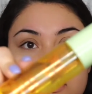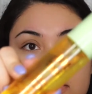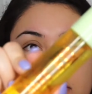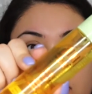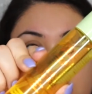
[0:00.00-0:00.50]

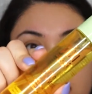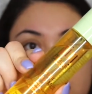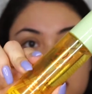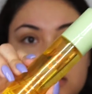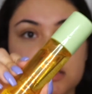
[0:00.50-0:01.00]
So I'm
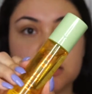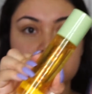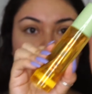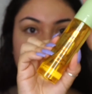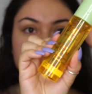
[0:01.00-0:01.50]
gonna,
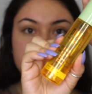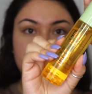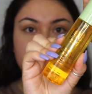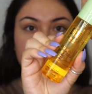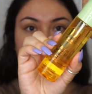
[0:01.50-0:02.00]
looks like